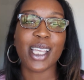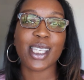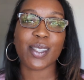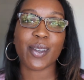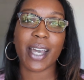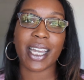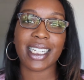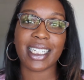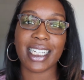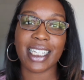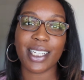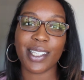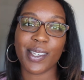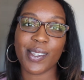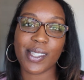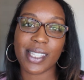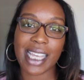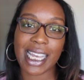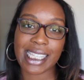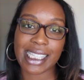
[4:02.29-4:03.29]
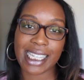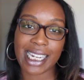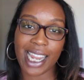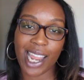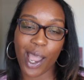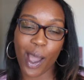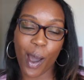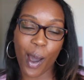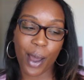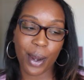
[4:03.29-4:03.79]
So I did use that
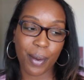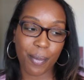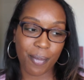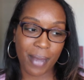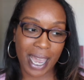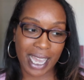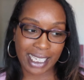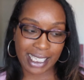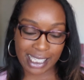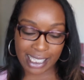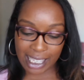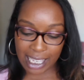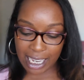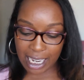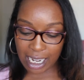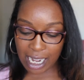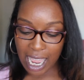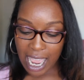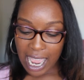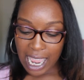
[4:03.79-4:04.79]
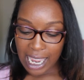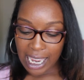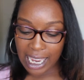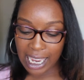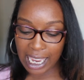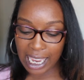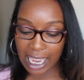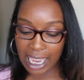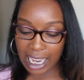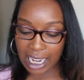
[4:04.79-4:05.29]
today on my skin,
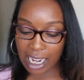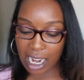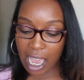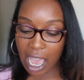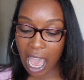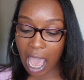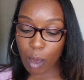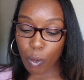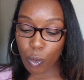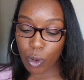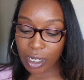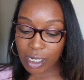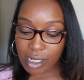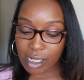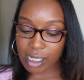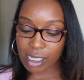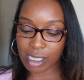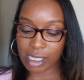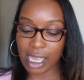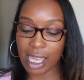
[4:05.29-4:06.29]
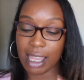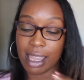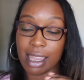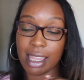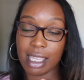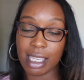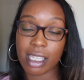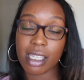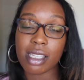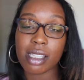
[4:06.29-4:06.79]
and I want to say
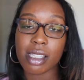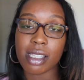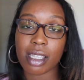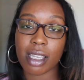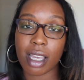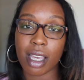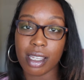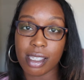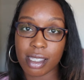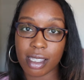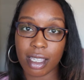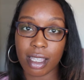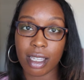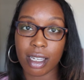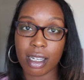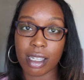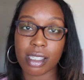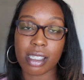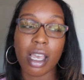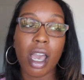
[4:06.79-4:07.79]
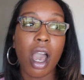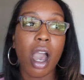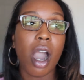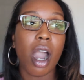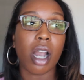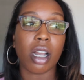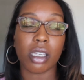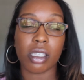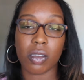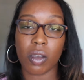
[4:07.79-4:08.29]
these concealers
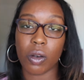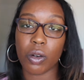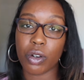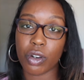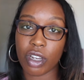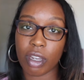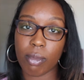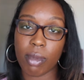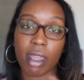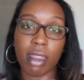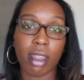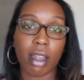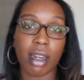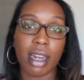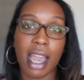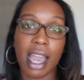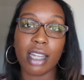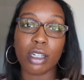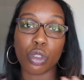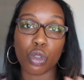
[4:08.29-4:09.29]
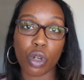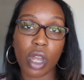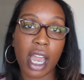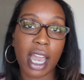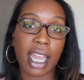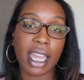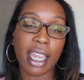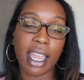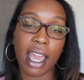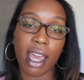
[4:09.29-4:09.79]
are so creamy. They're not
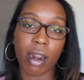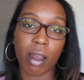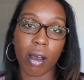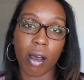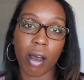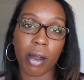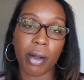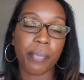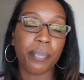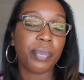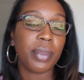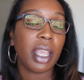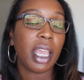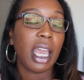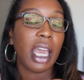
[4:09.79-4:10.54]
drying at all.